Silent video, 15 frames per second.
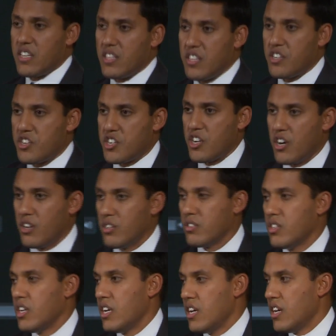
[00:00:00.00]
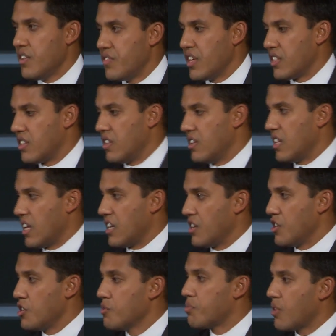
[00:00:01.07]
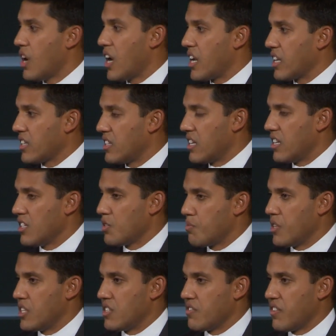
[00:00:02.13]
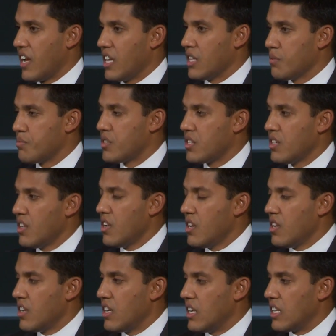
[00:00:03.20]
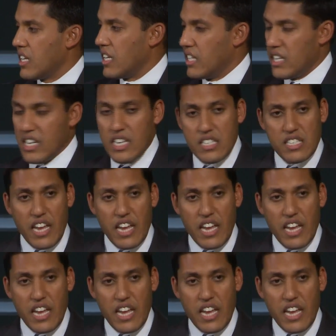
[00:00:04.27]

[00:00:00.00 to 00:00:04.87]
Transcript: that show that a new product that has been developed in East